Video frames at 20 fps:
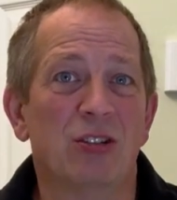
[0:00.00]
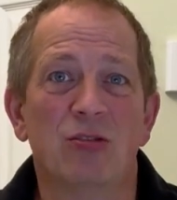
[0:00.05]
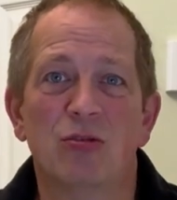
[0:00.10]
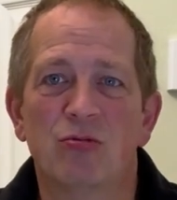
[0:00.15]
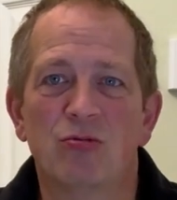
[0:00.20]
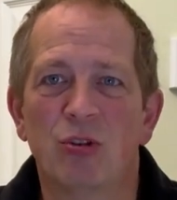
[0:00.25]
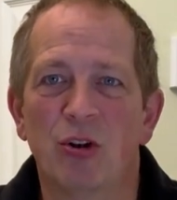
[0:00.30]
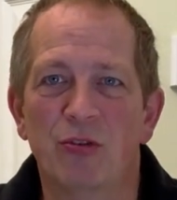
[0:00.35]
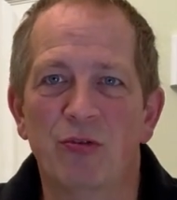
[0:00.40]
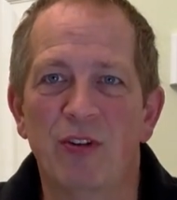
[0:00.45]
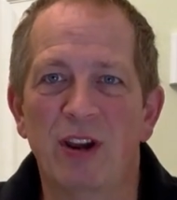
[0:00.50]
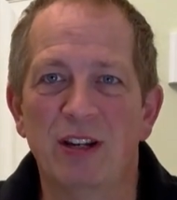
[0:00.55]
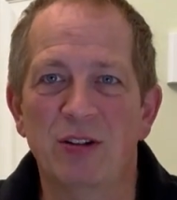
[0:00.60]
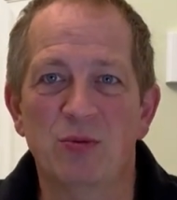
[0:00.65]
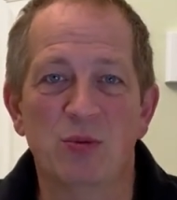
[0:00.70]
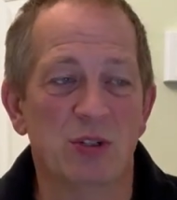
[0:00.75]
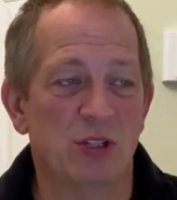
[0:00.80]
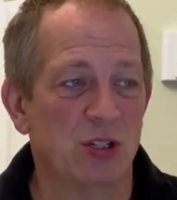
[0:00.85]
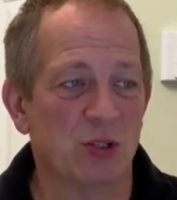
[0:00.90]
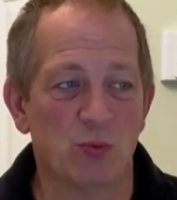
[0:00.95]
GrowVeg,
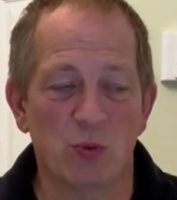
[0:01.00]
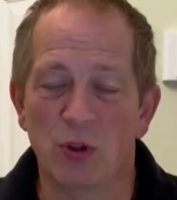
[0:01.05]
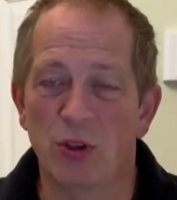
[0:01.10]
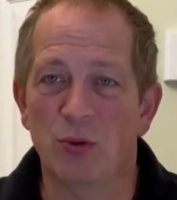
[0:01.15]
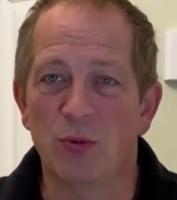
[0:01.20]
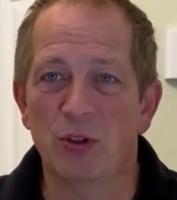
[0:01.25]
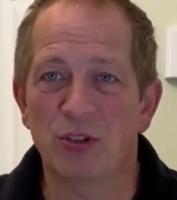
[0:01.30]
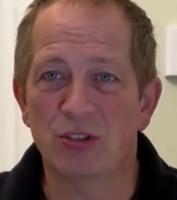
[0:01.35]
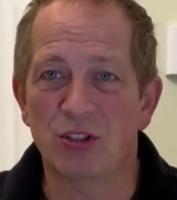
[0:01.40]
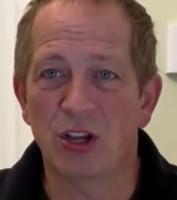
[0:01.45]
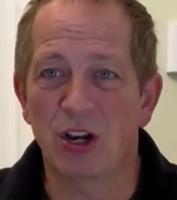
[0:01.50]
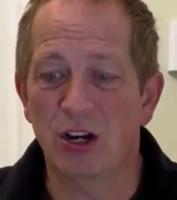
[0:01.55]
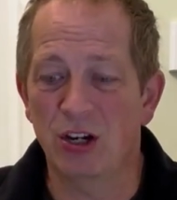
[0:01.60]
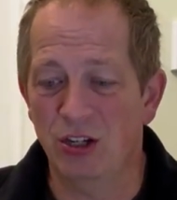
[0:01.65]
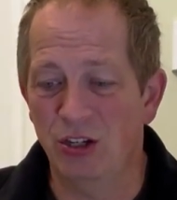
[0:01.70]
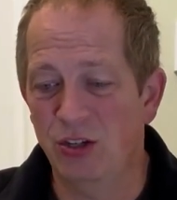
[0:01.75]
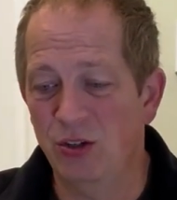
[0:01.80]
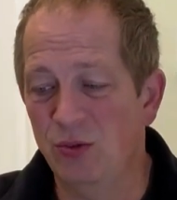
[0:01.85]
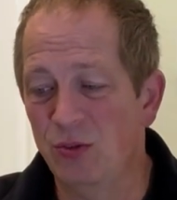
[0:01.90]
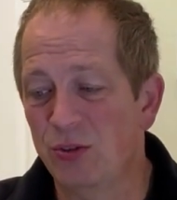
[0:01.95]
which is one of the ones that I
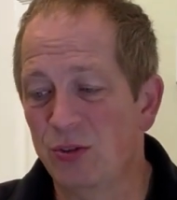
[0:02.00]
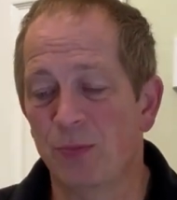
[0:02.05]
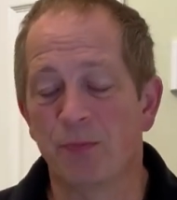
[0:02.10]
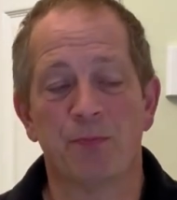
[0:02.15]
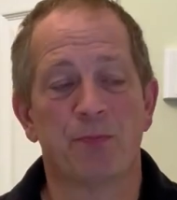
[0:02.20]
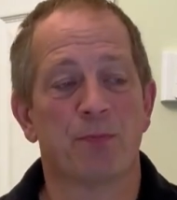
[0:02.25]
use.